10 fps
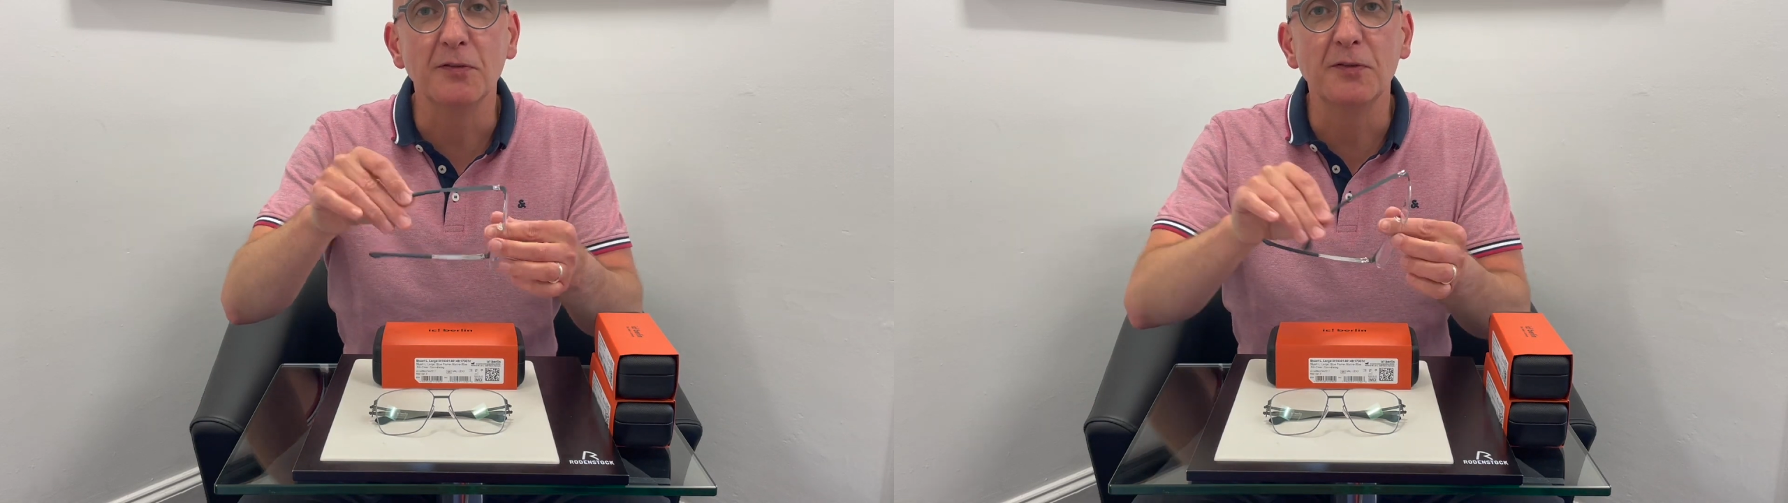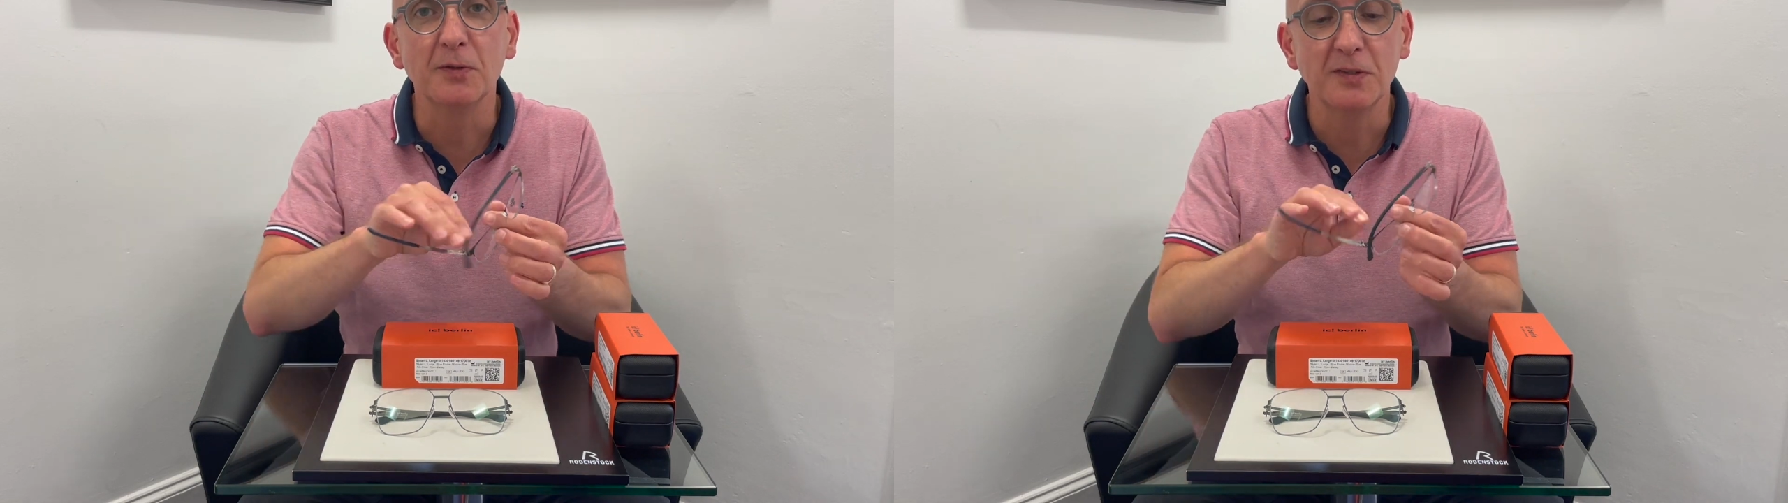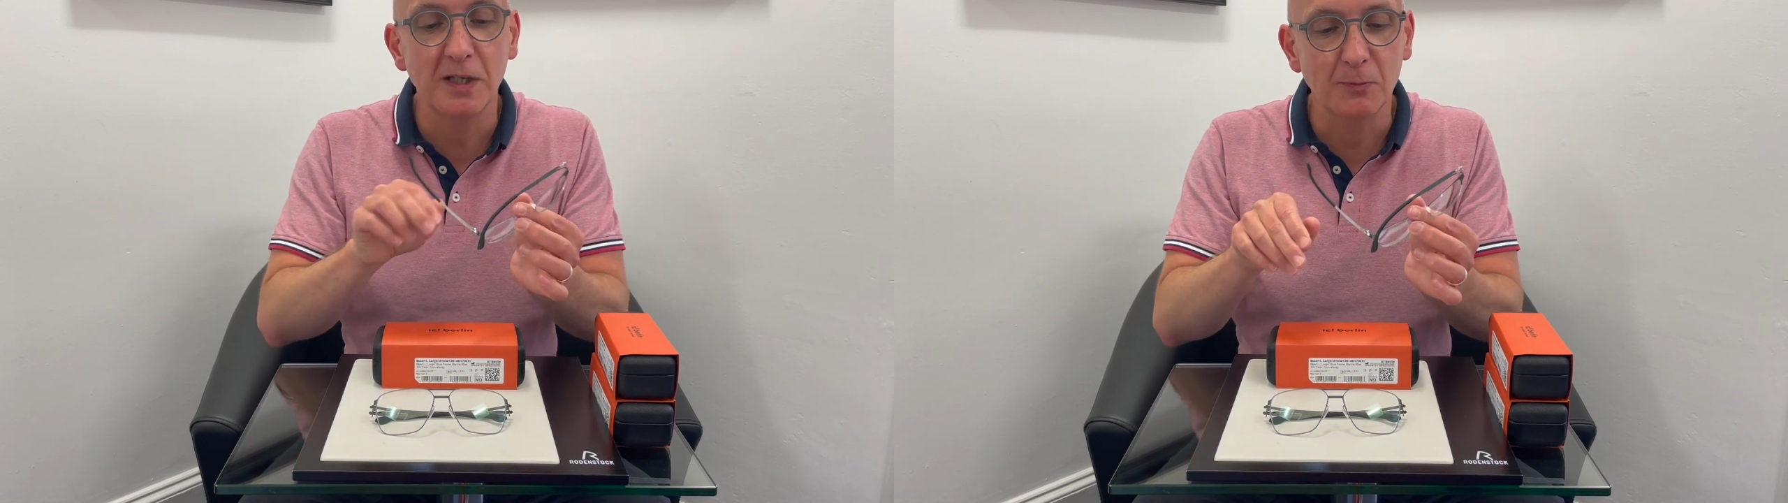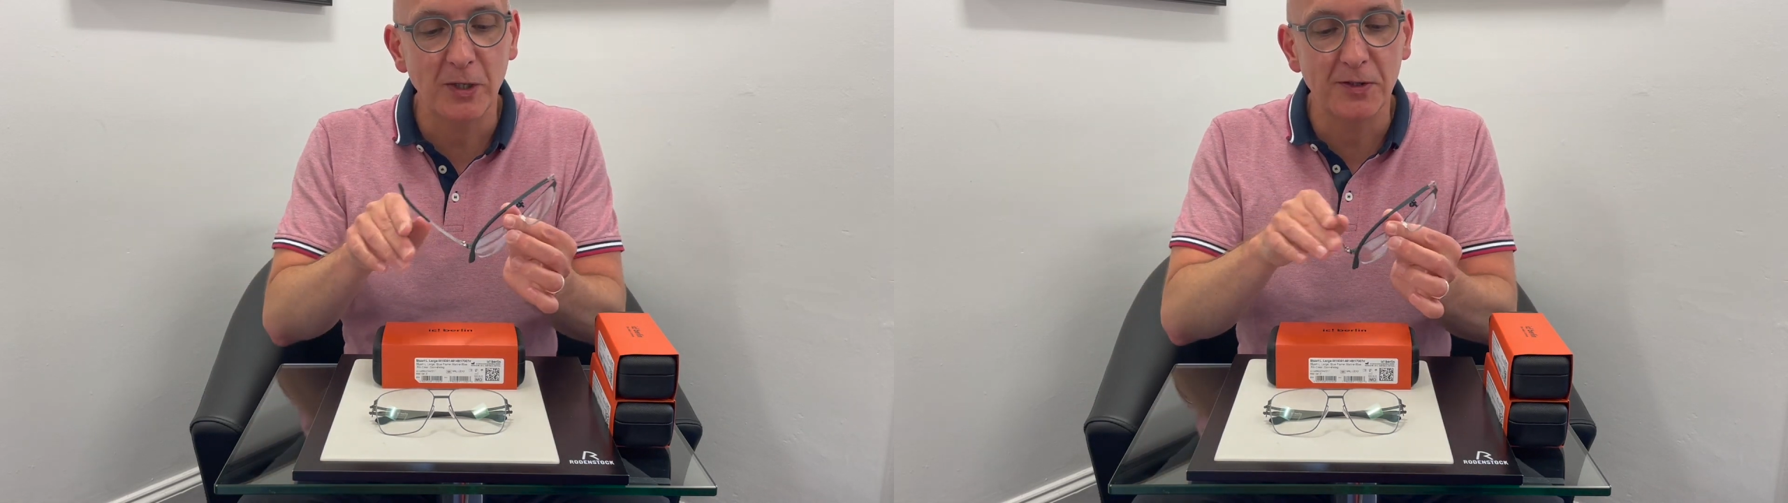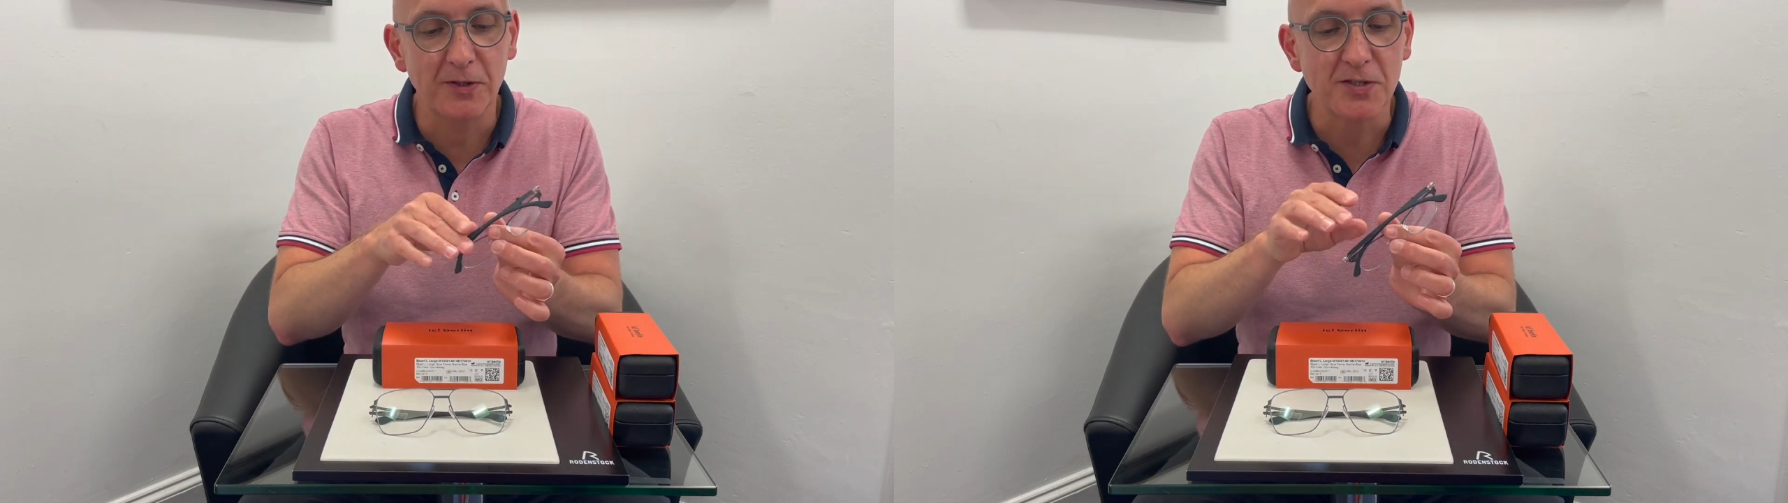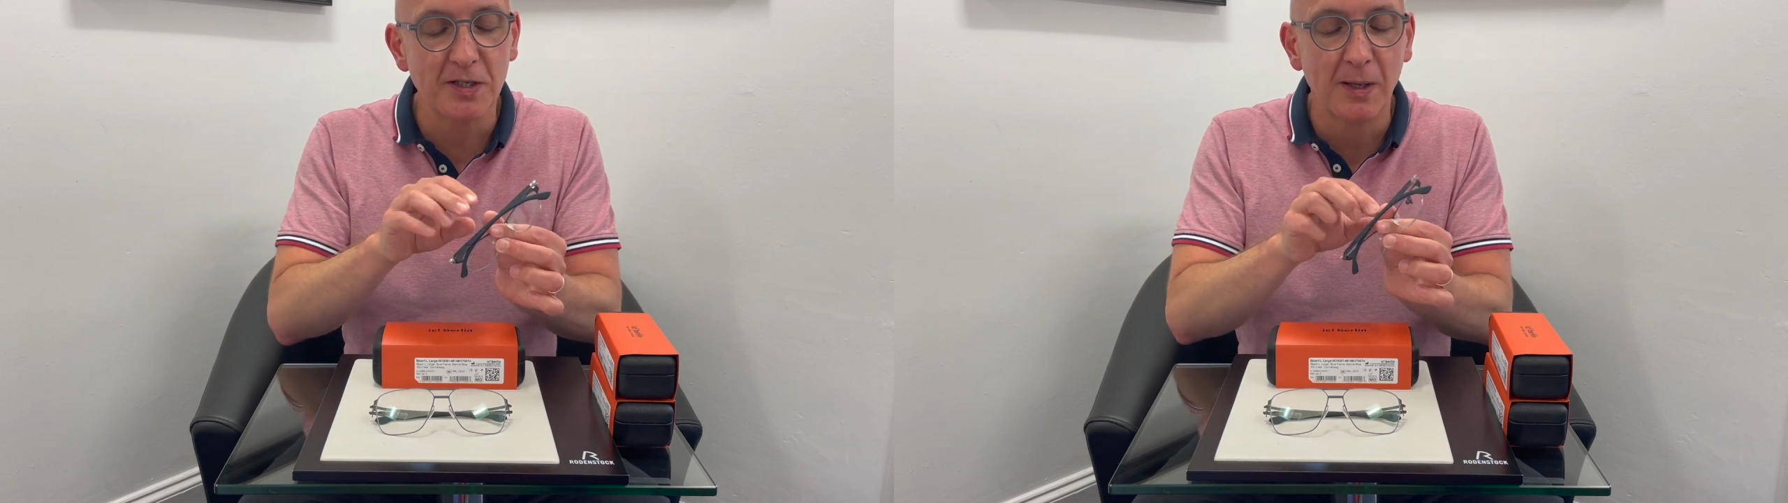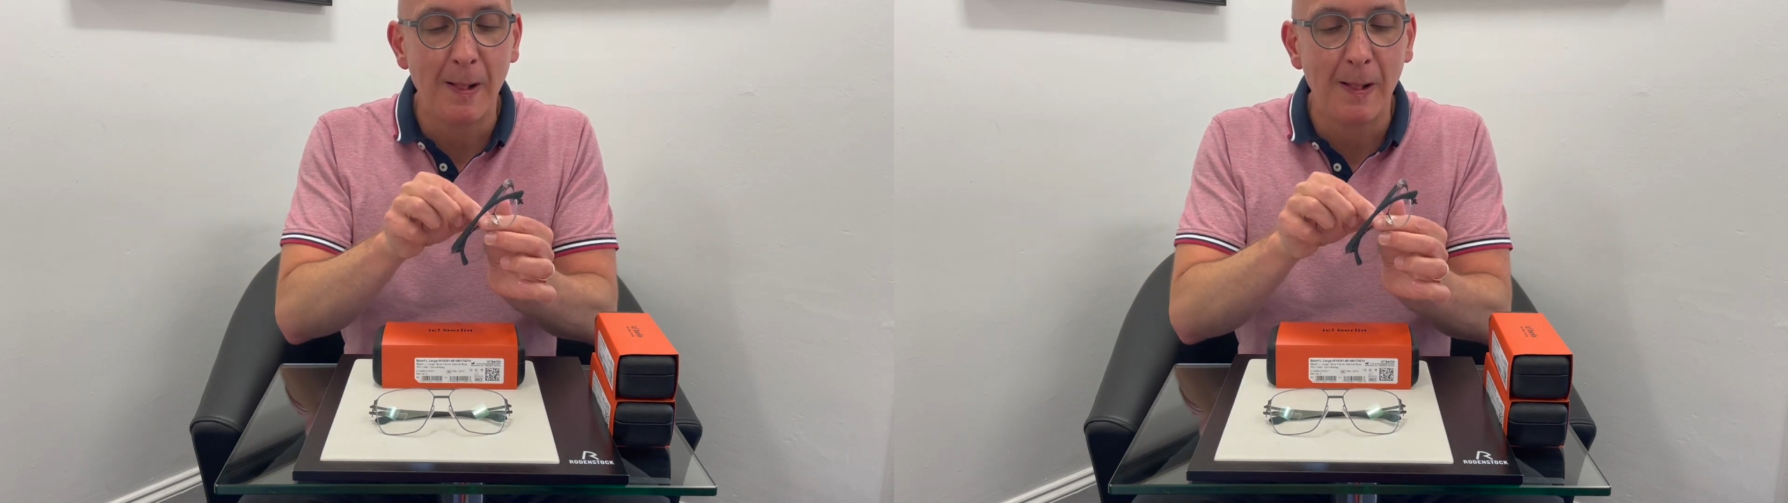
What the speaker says: full-time wearers,